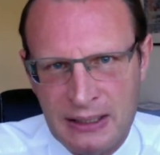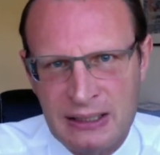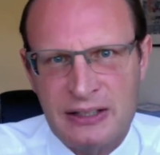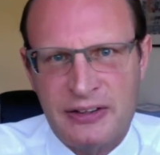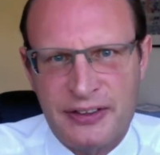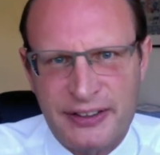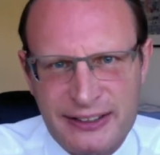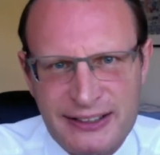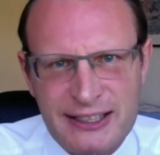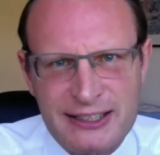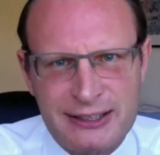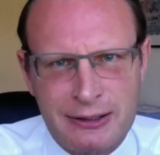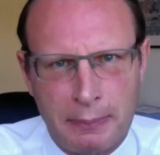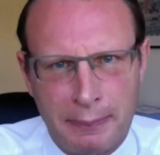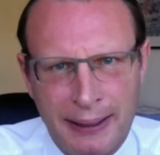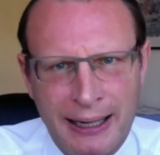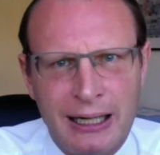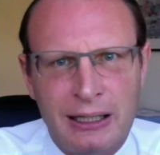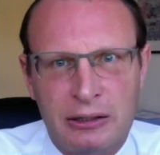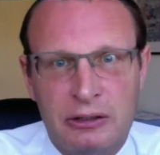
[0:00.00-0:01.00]
This is the
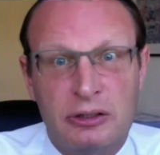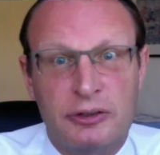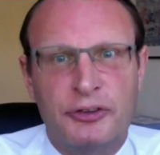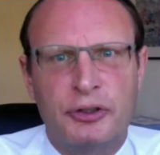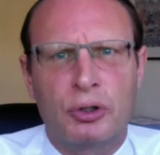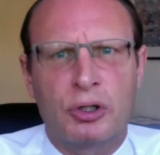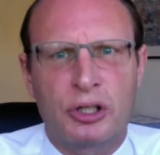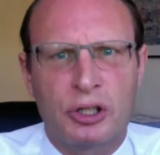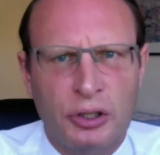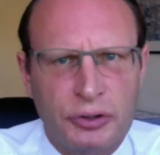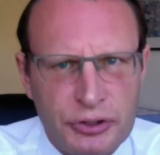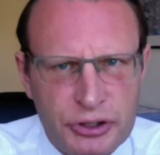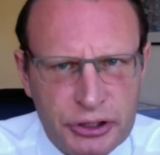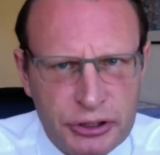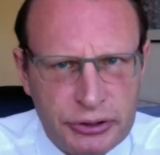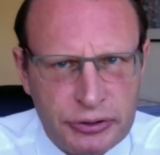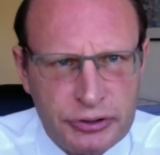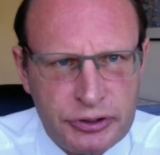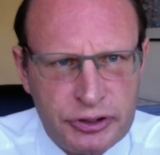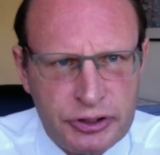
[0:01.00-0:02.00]
power of your
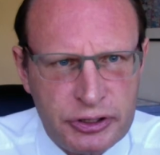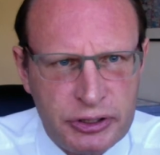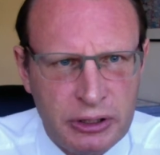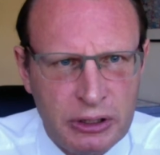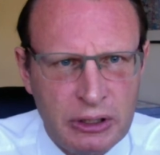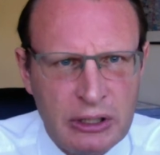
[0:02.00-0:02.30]
conscience